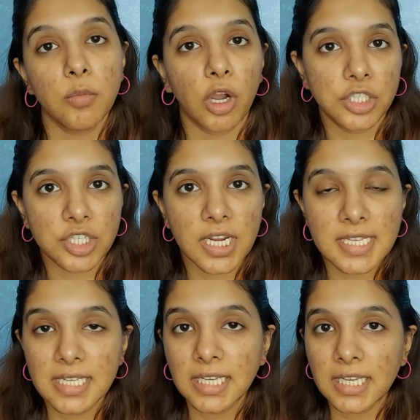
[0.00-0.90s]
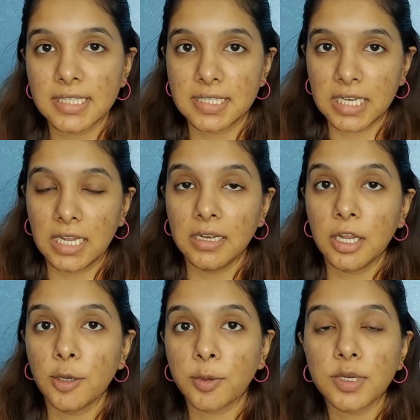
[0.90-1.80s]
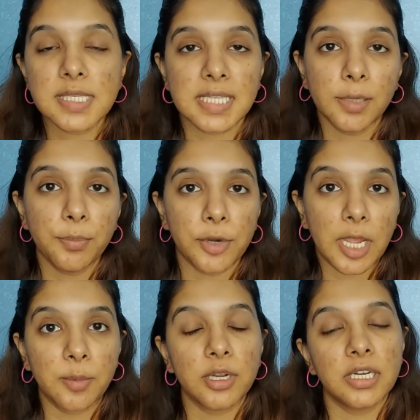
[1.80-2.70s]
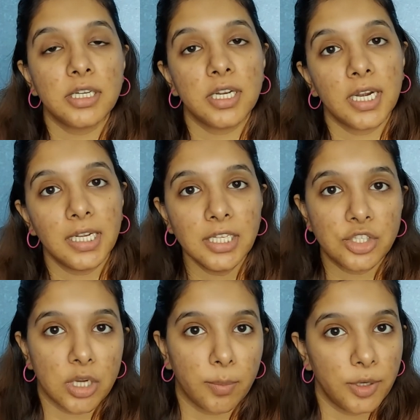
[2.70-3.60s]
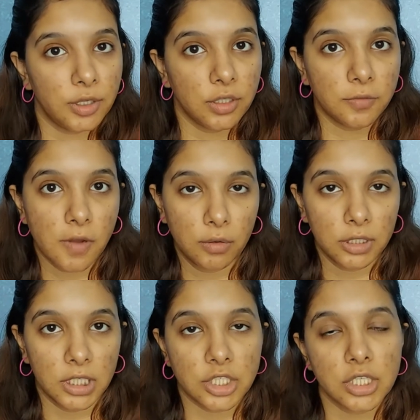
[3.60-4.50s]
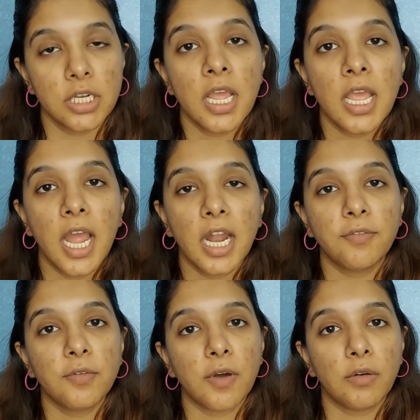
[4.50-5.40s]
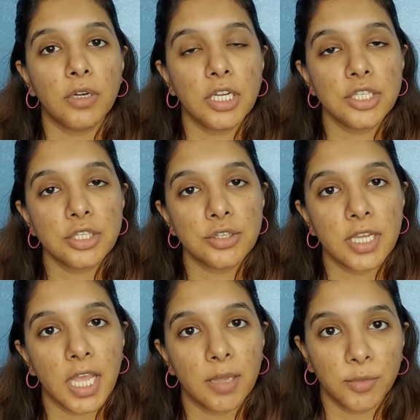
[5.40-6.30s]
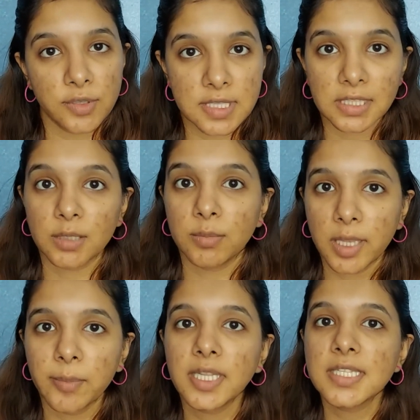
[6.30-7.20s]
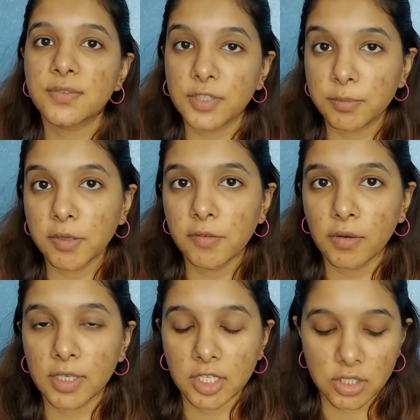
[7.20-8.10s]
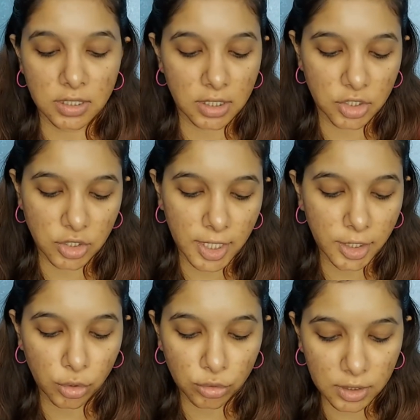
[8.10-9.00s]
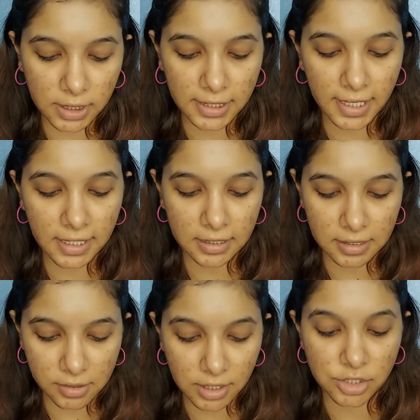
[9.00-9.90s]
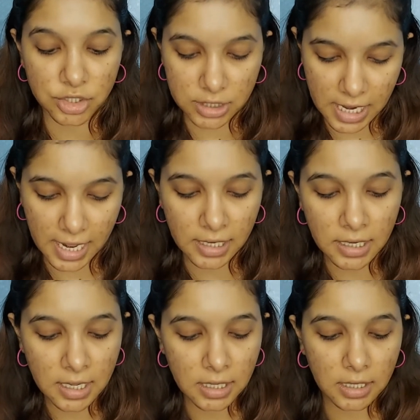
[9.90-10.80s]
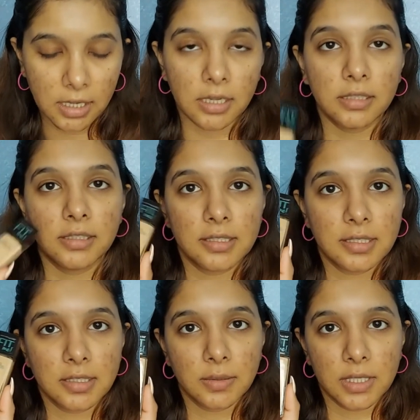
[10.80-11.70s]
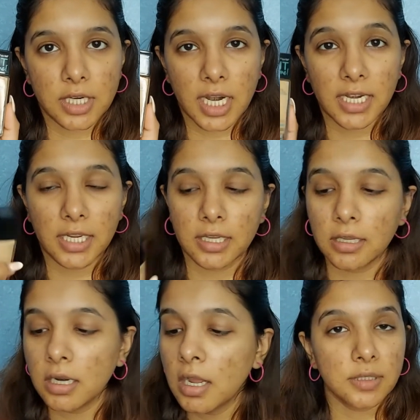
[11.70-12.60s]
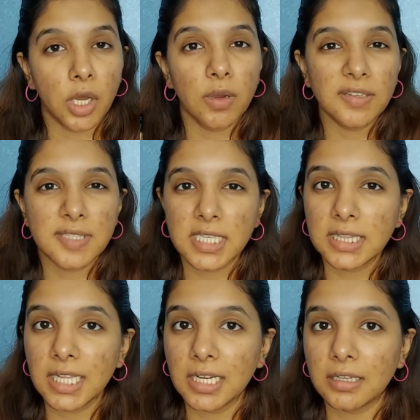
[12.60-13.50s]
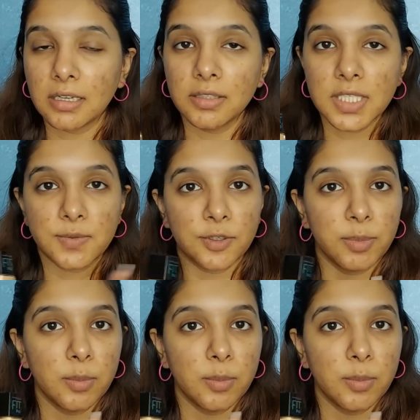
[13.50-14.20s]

moisturizing is done. Now I'm going to skip primer and directly jump into the foundation. And for foundation today, I'm using the Maybelline's Fit Me foundation in the shade 238 Rich Tan. This is the one right here. Now I've seen that this Fit Me